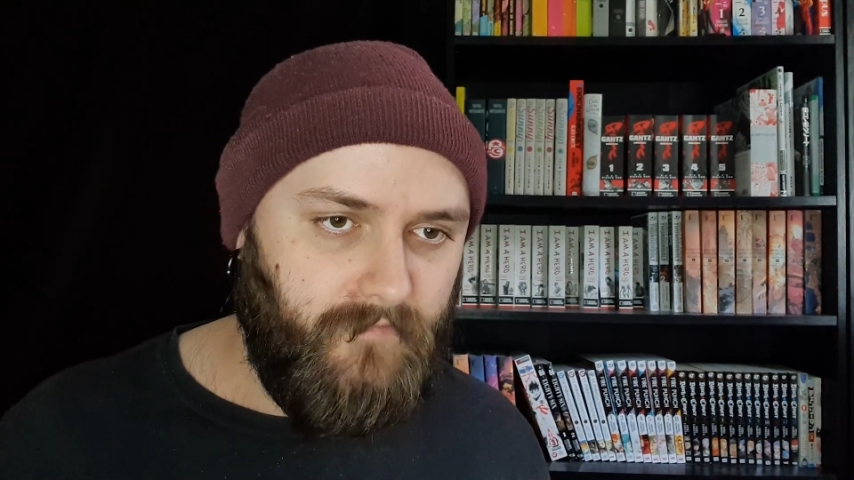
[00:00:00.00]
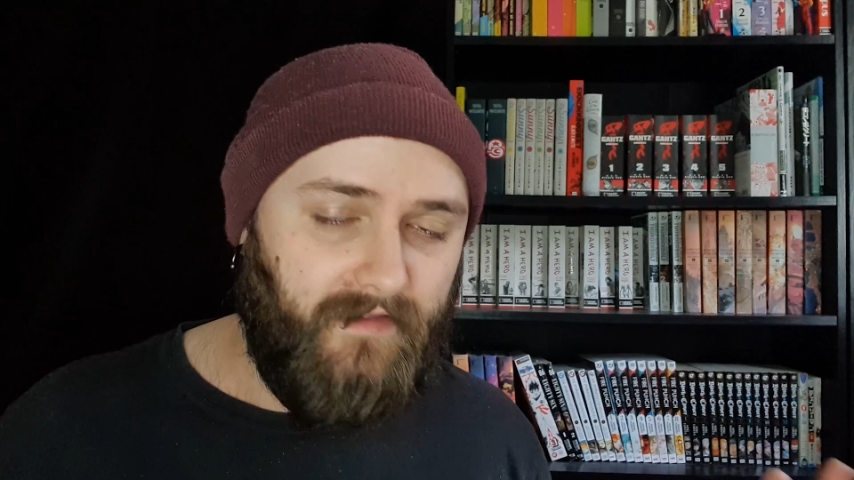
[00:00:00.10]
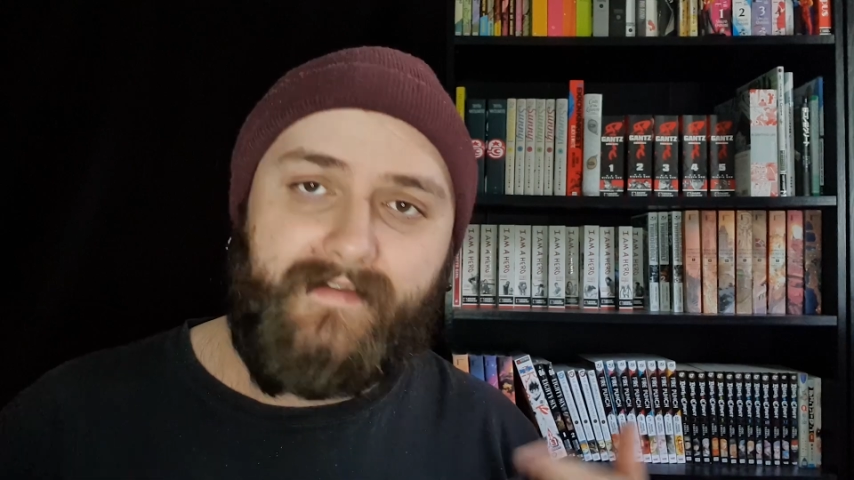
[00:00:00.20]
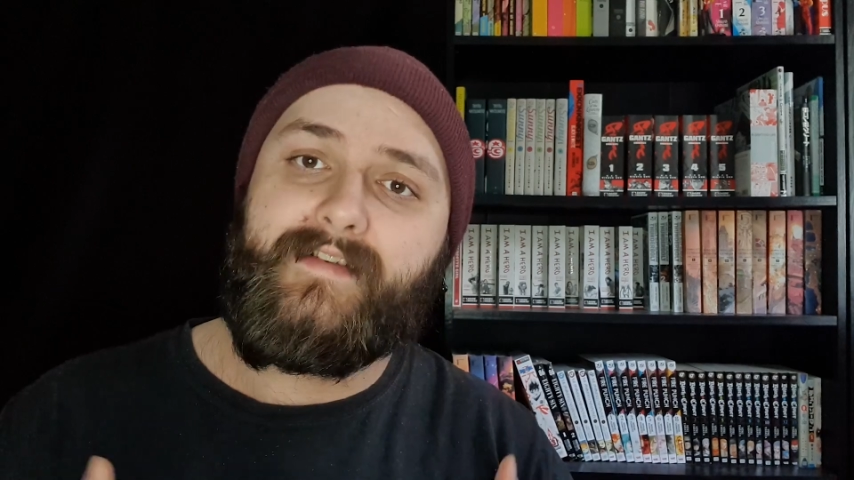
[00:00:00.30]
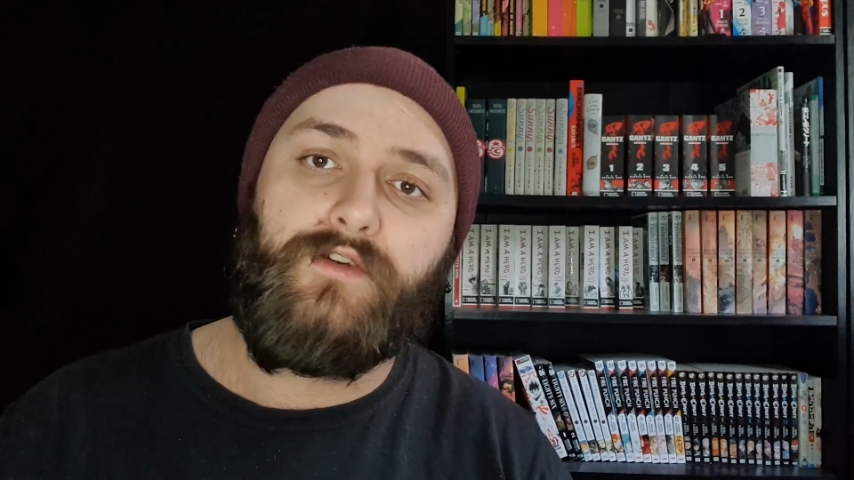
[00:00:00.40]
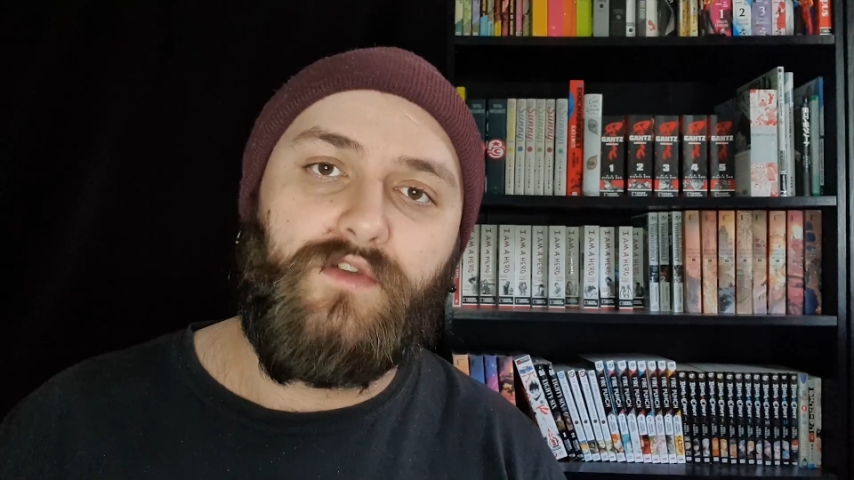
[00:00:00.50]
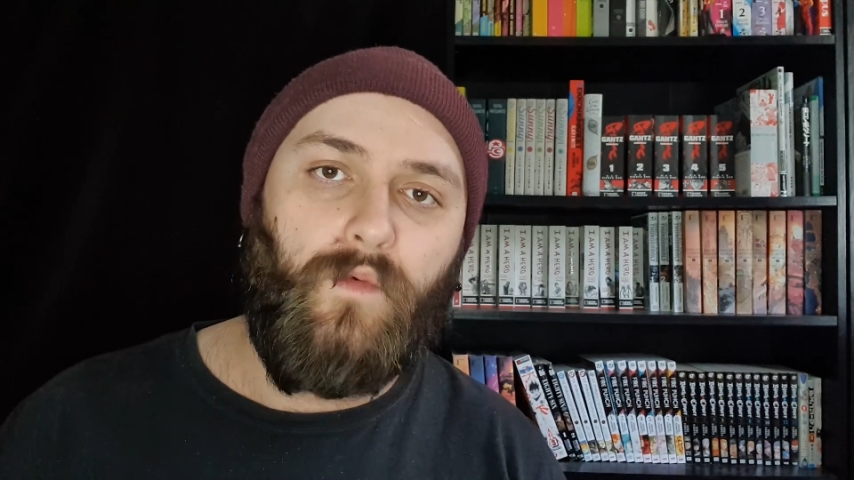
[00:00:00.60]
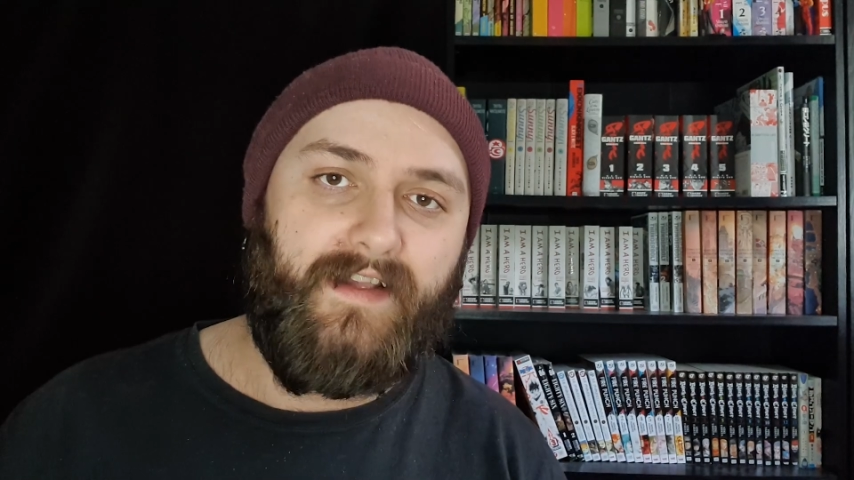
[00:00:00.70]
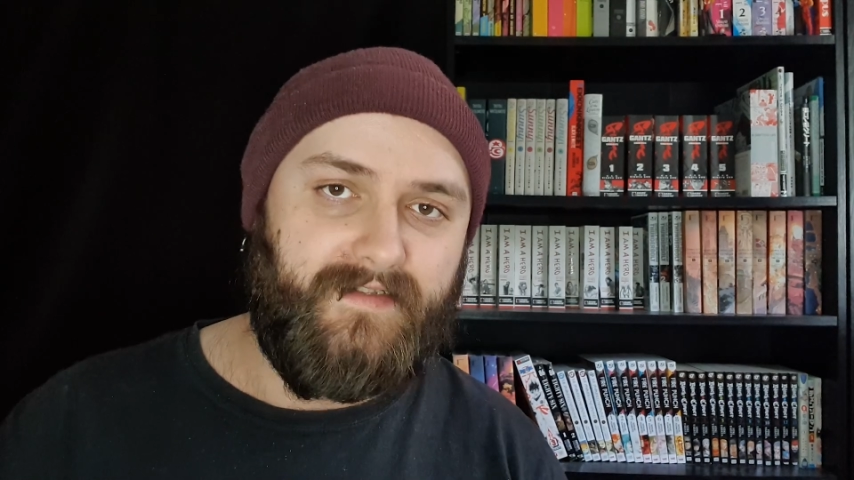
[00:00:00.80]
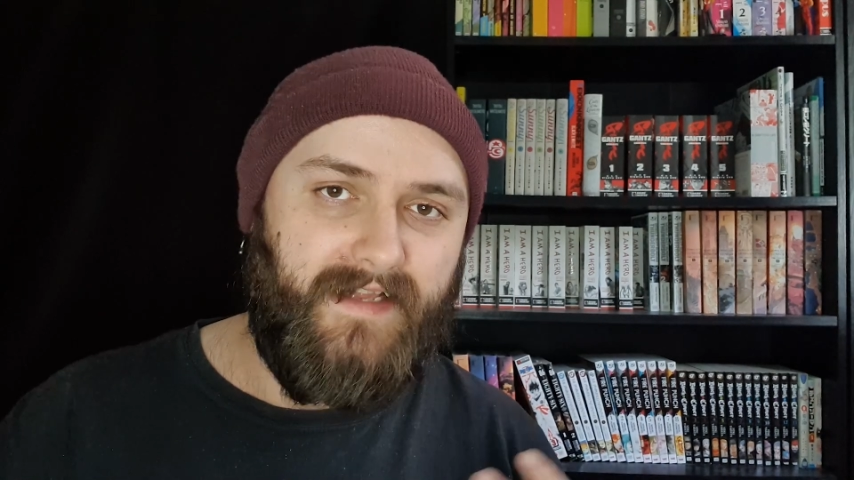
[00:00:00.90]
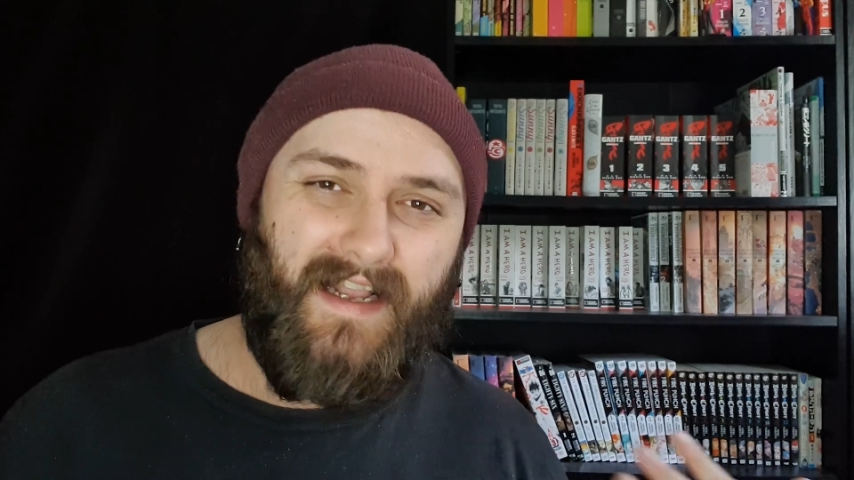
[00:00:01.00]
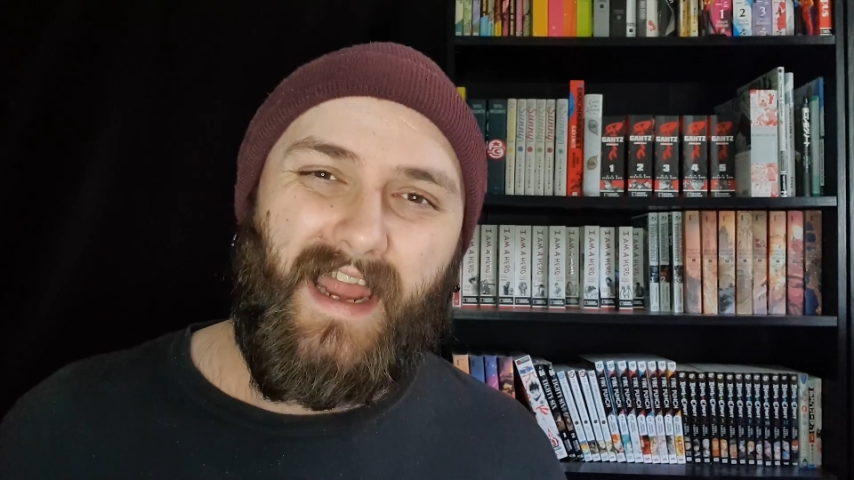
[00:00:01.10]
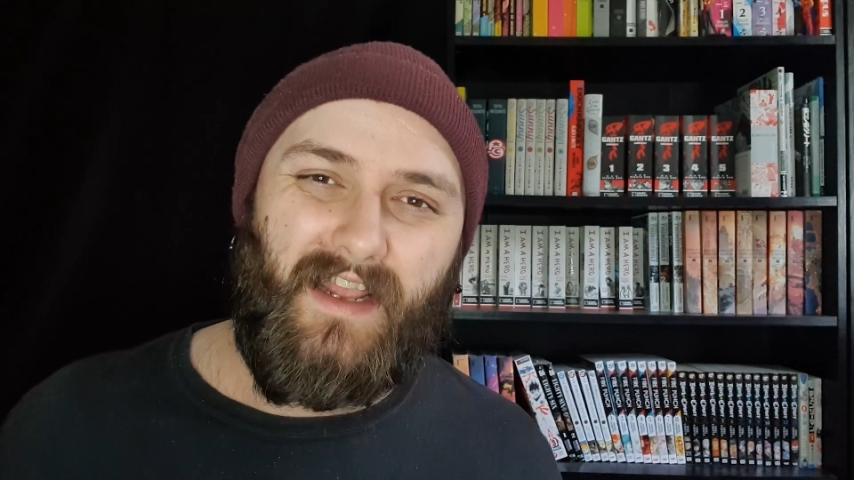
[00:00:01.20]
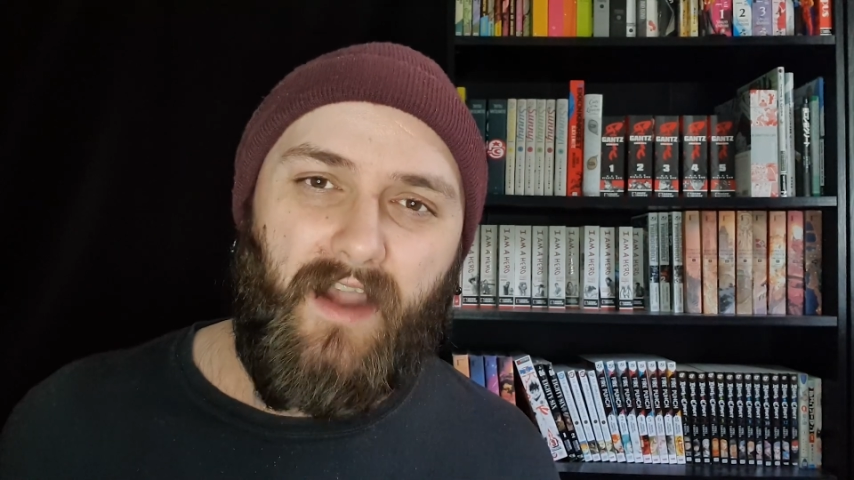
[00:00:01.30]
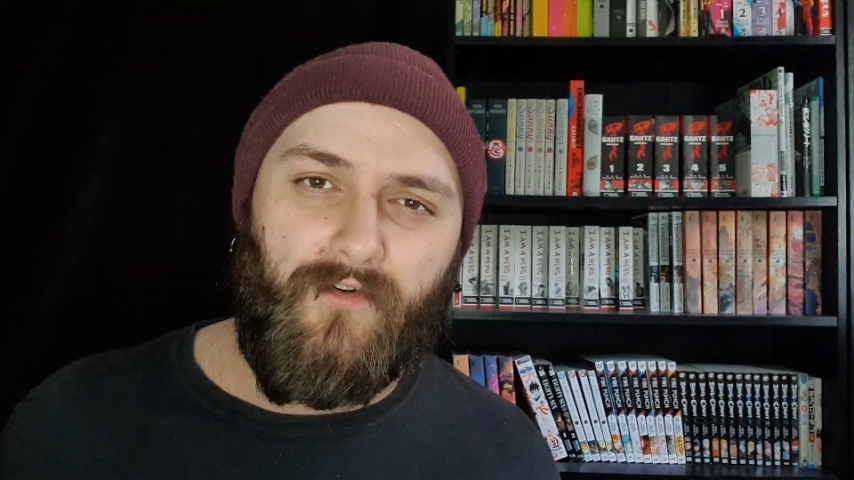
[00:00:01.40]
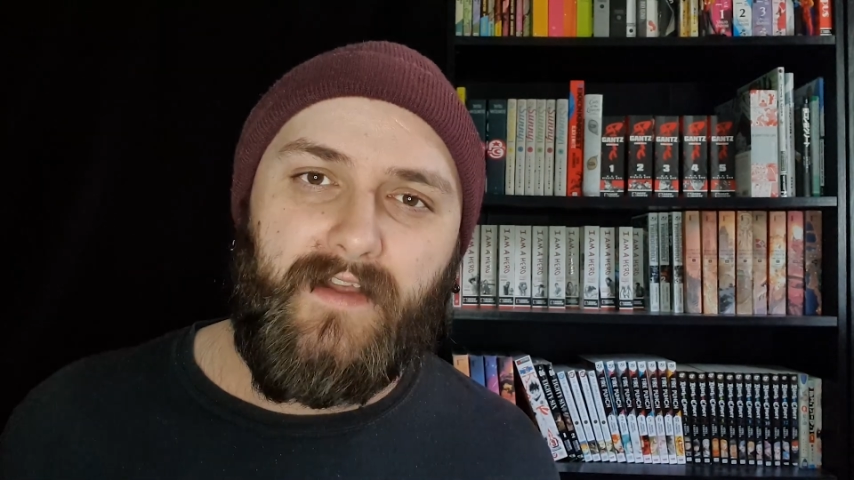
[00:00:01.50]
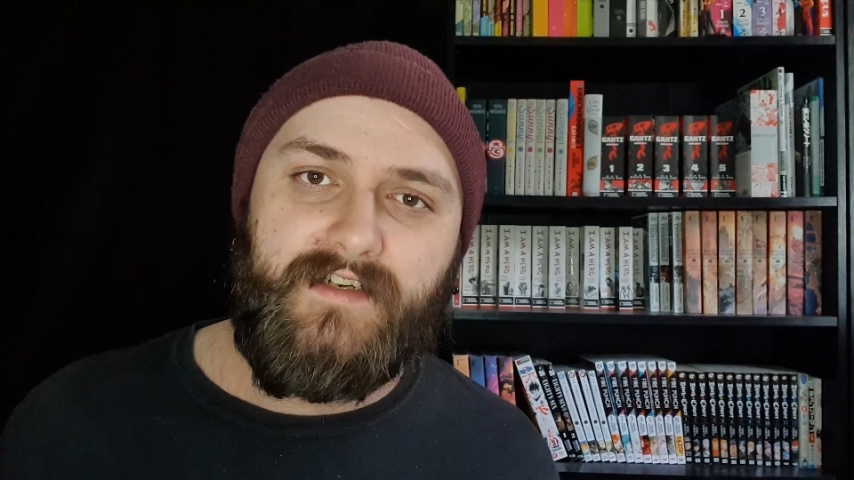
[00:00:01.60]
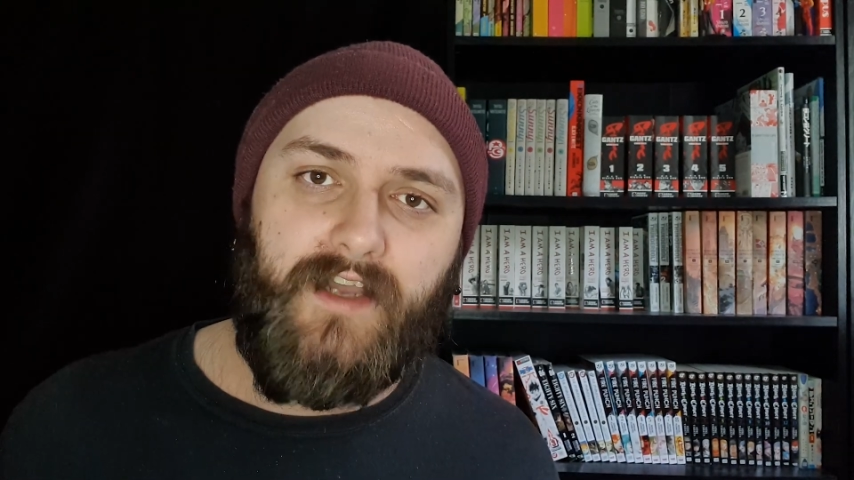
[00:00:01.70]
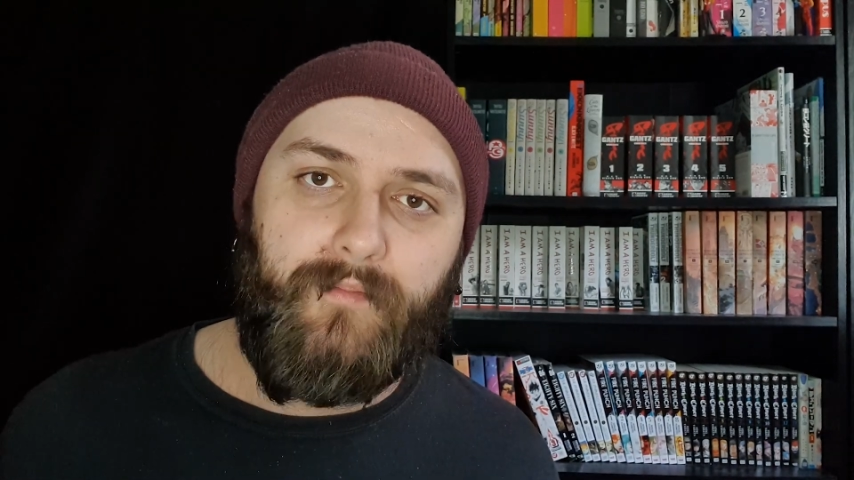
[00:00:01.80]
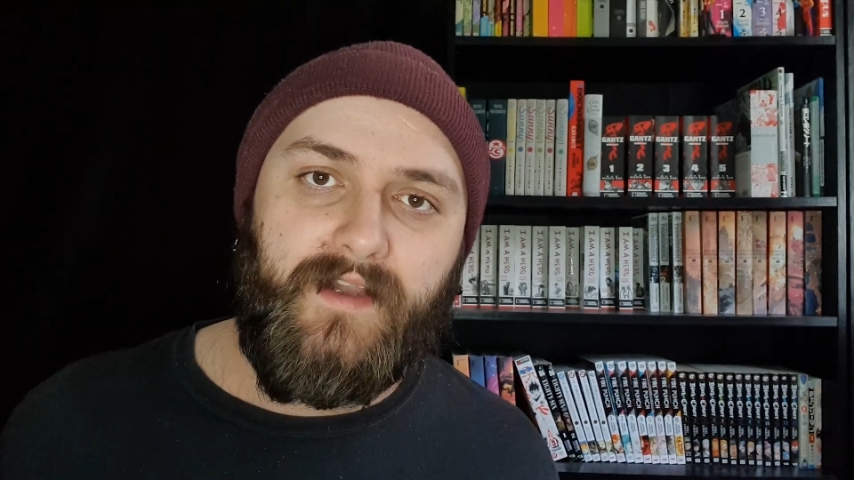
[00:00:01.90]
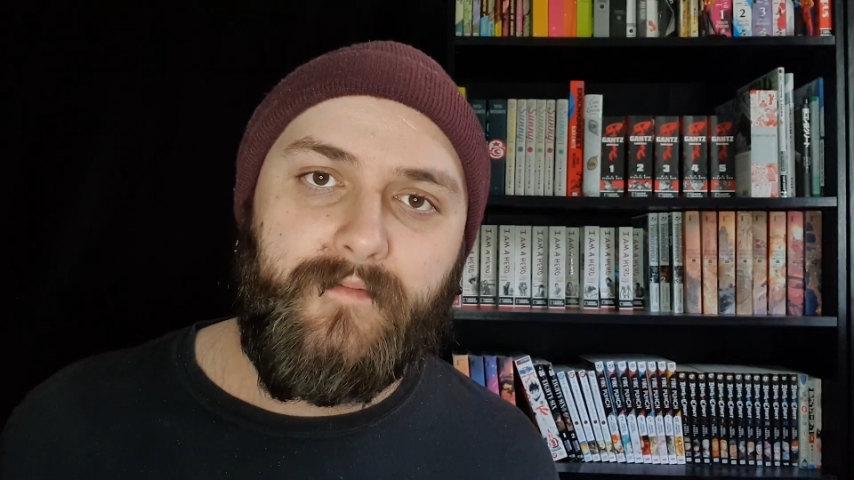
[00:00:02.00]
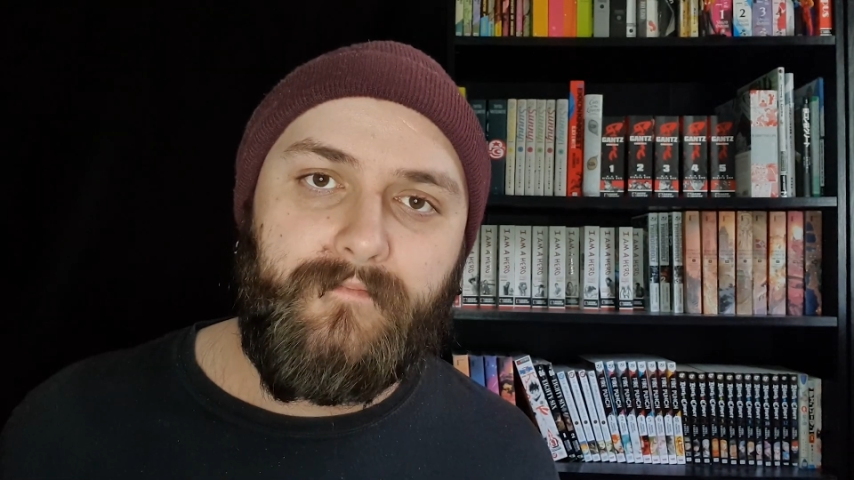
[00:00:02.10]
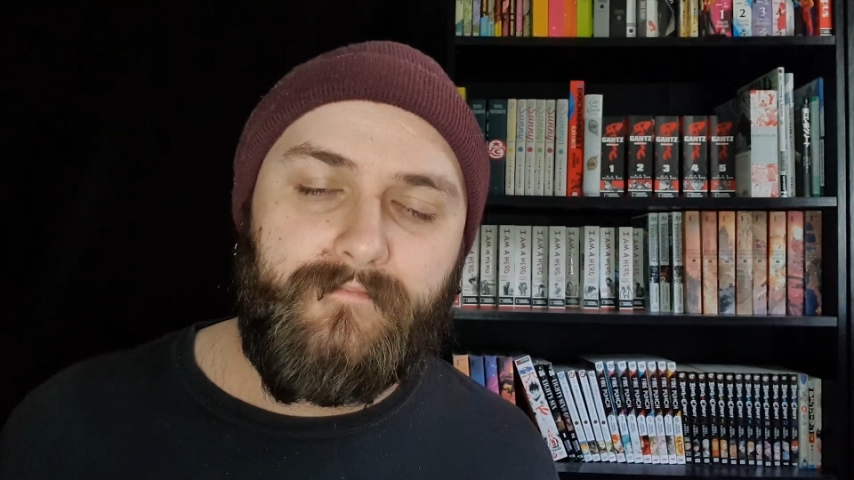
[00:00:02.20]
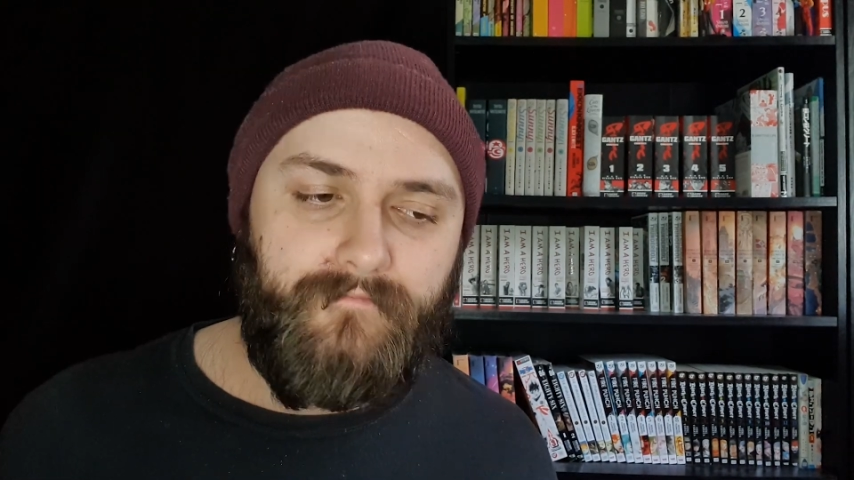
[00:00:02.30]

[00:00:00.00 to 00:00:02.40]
at least here in the West, that kind of cover that topic.